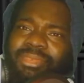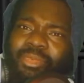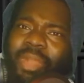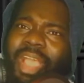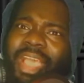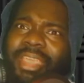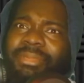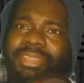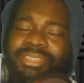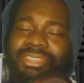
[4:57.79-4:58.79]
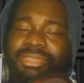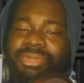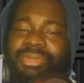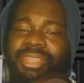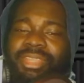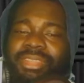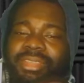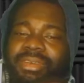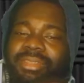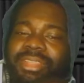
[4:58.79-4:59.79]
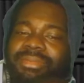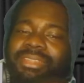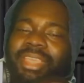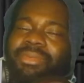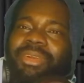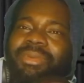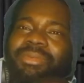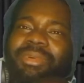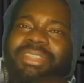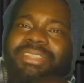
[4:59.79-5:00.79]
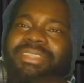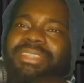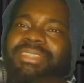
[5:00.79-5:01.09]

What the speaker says: Why? Because you didn't know that it was like, what is this?